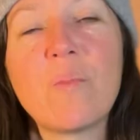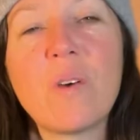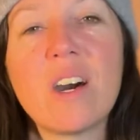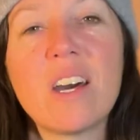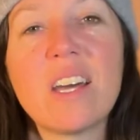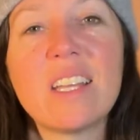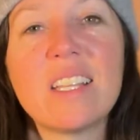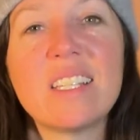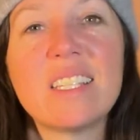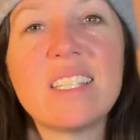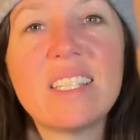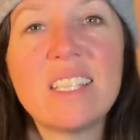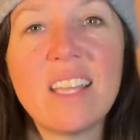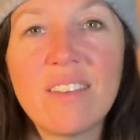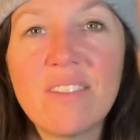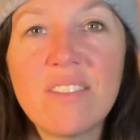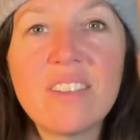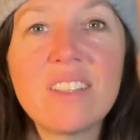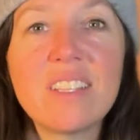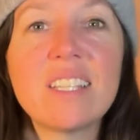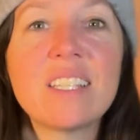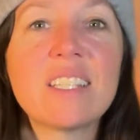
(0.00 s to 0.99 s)
but
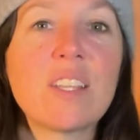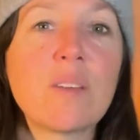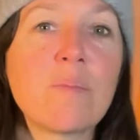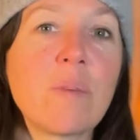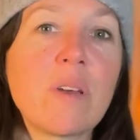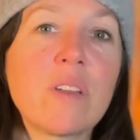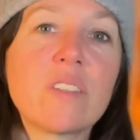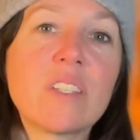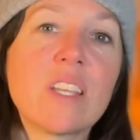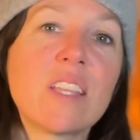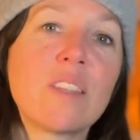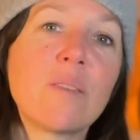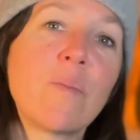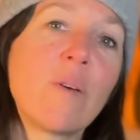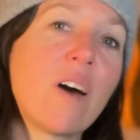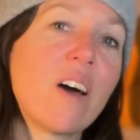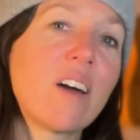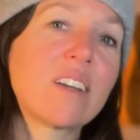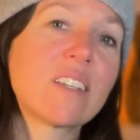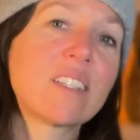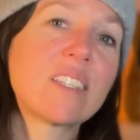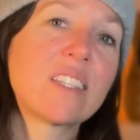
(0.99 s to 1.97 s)
definitely step outside the
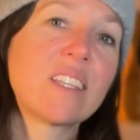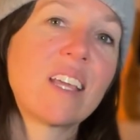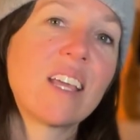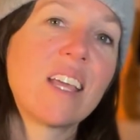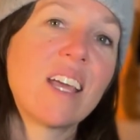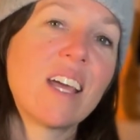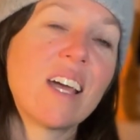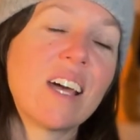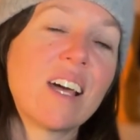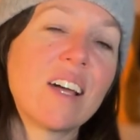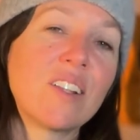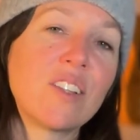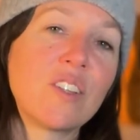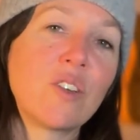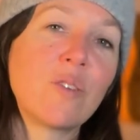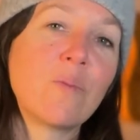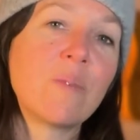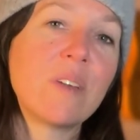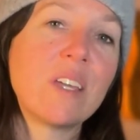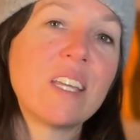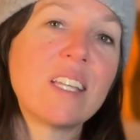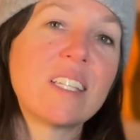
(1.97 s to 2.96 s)
box a
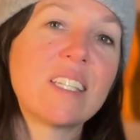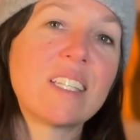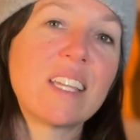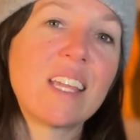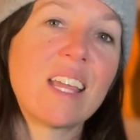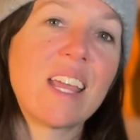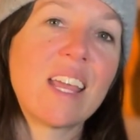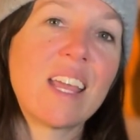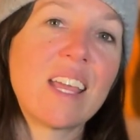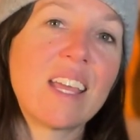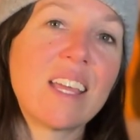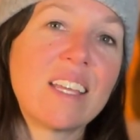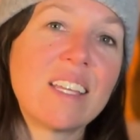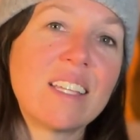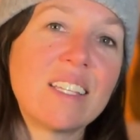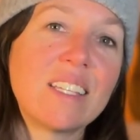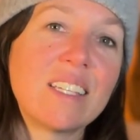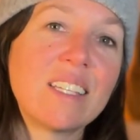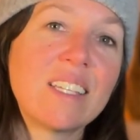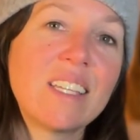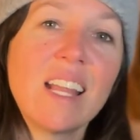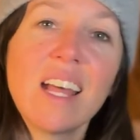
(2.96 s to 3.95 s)
little bit
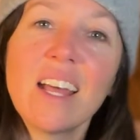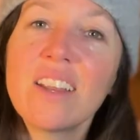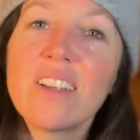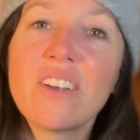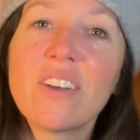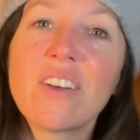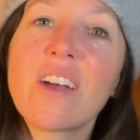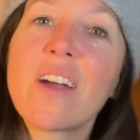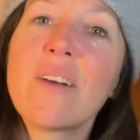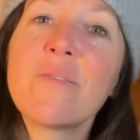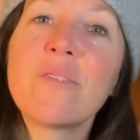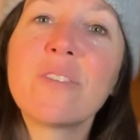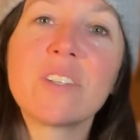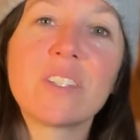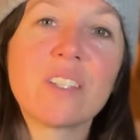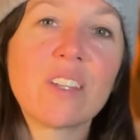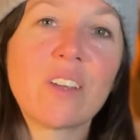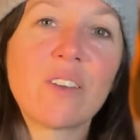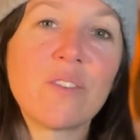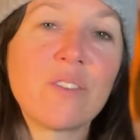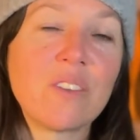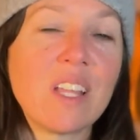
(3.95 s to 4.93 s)
and get out of your comfort
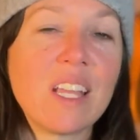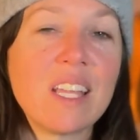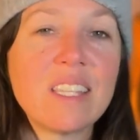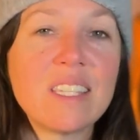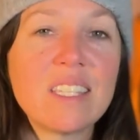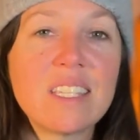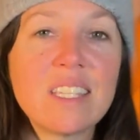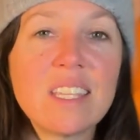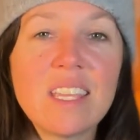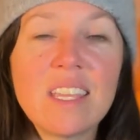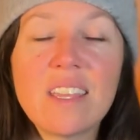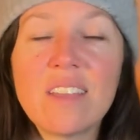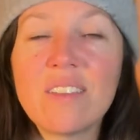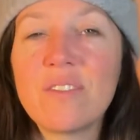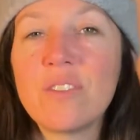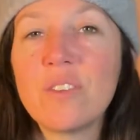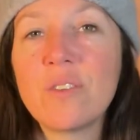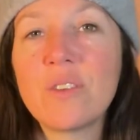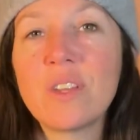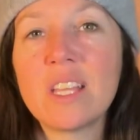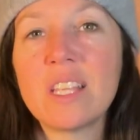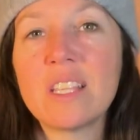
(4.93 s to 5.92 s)
zone and see
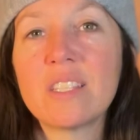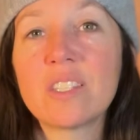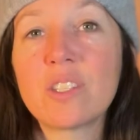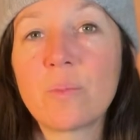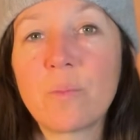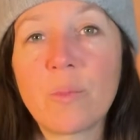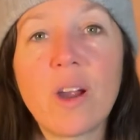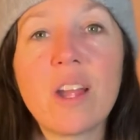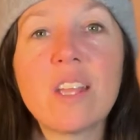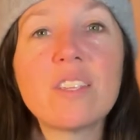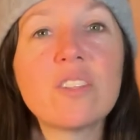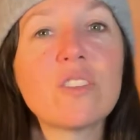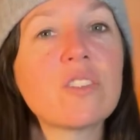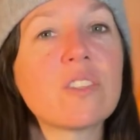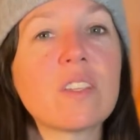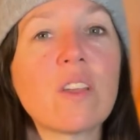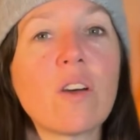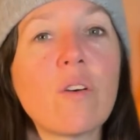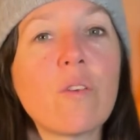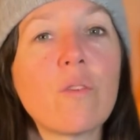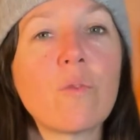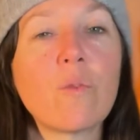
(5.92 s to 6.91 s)
if you can surprise
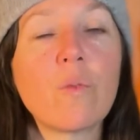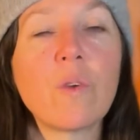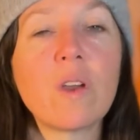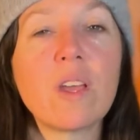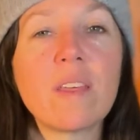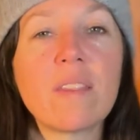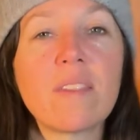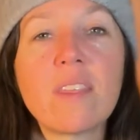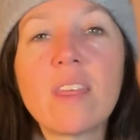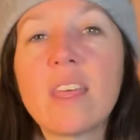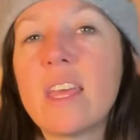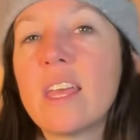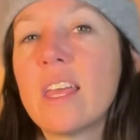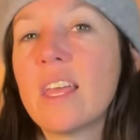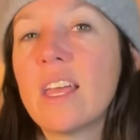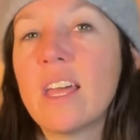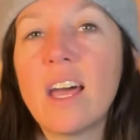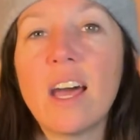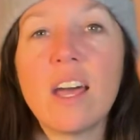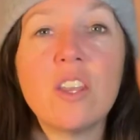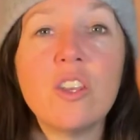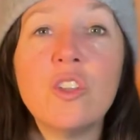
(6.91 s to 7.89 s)
yourself with
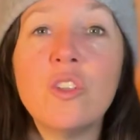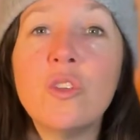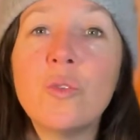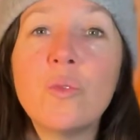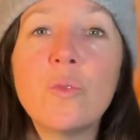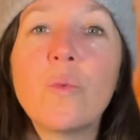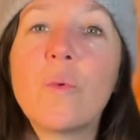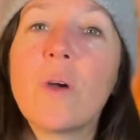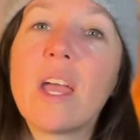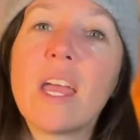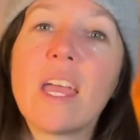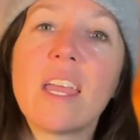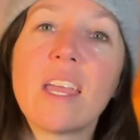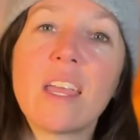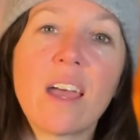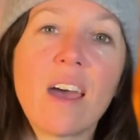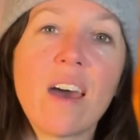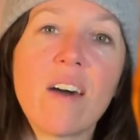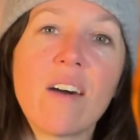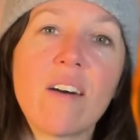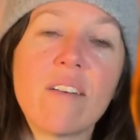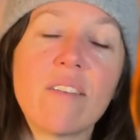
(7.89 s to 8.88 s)
a new
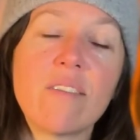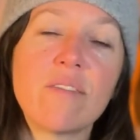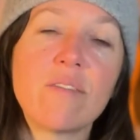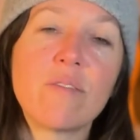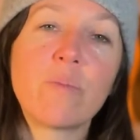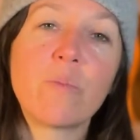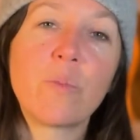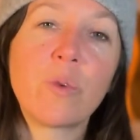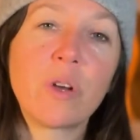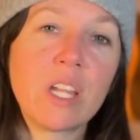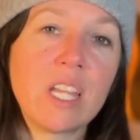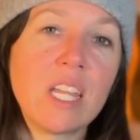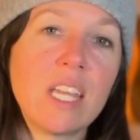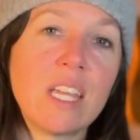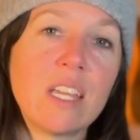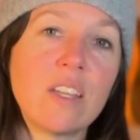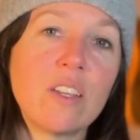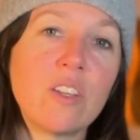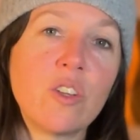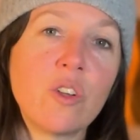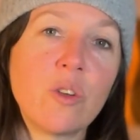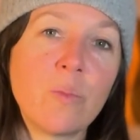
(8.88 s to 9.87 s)
way of
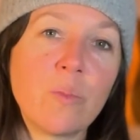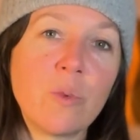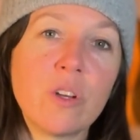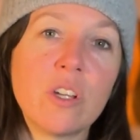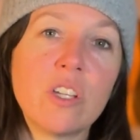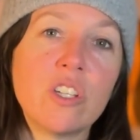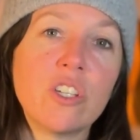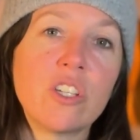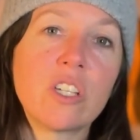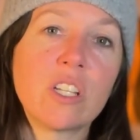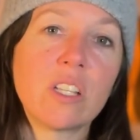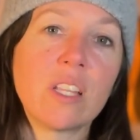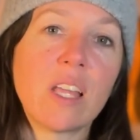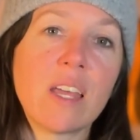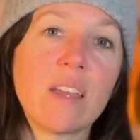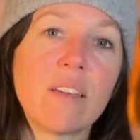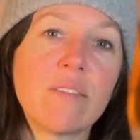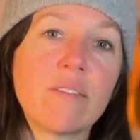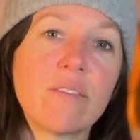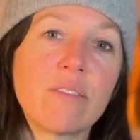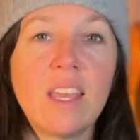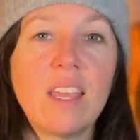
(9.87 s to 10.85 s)
bringing your bridge to
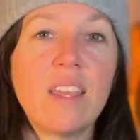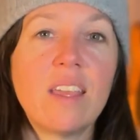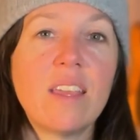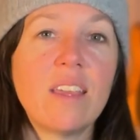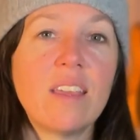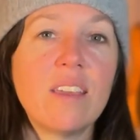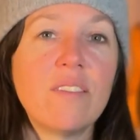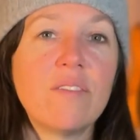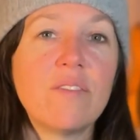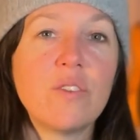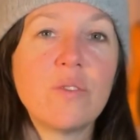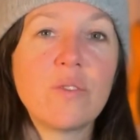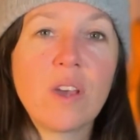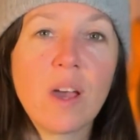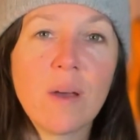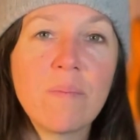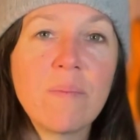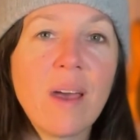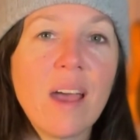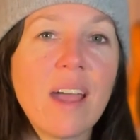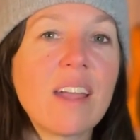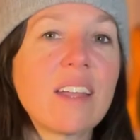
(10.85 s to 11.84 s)
life. If you
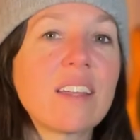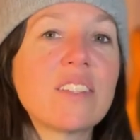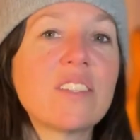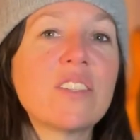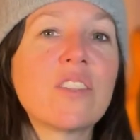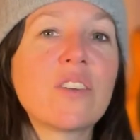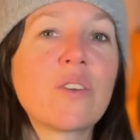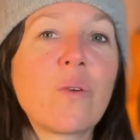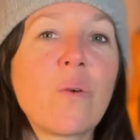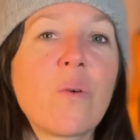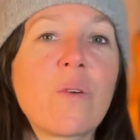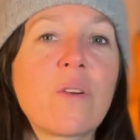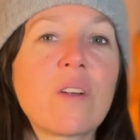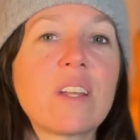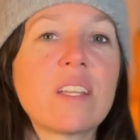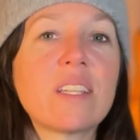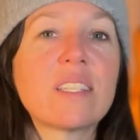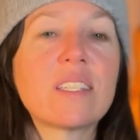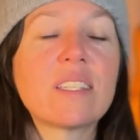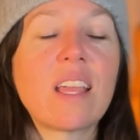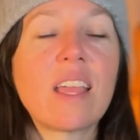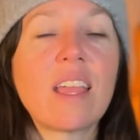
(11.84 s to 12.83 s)
come back to the
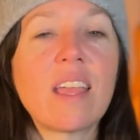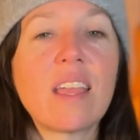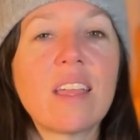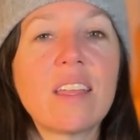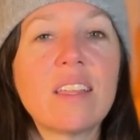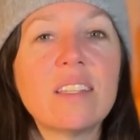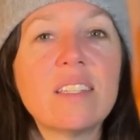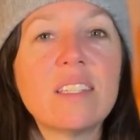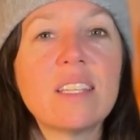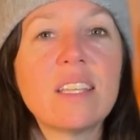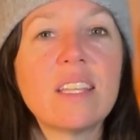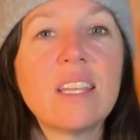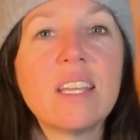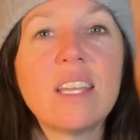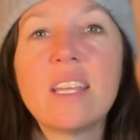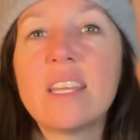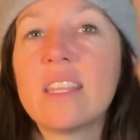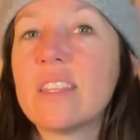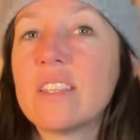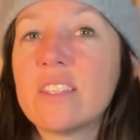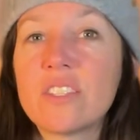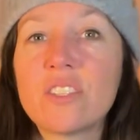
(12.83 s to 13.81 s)
chorus and
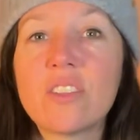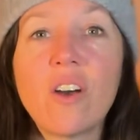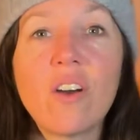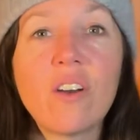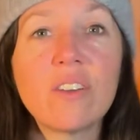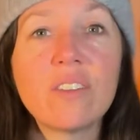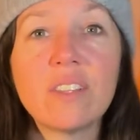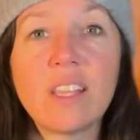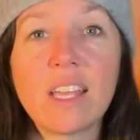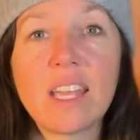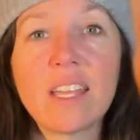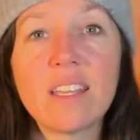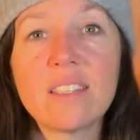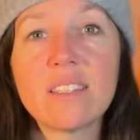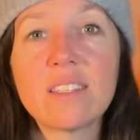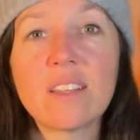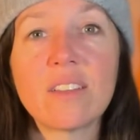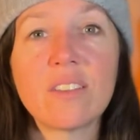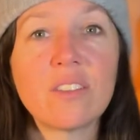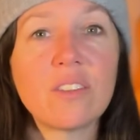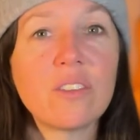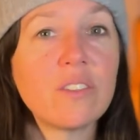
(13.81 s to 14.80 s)
the song
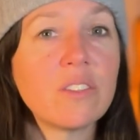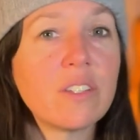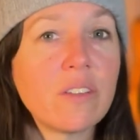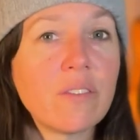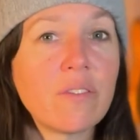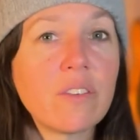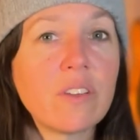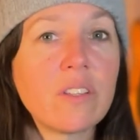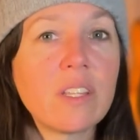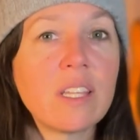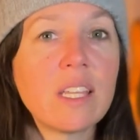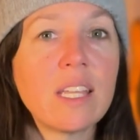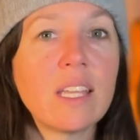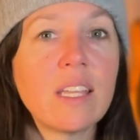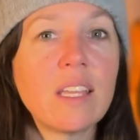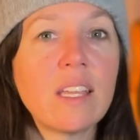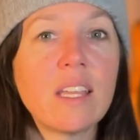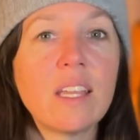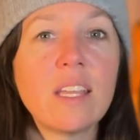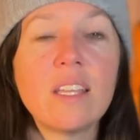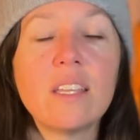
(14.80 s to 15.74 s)
lands a little differently,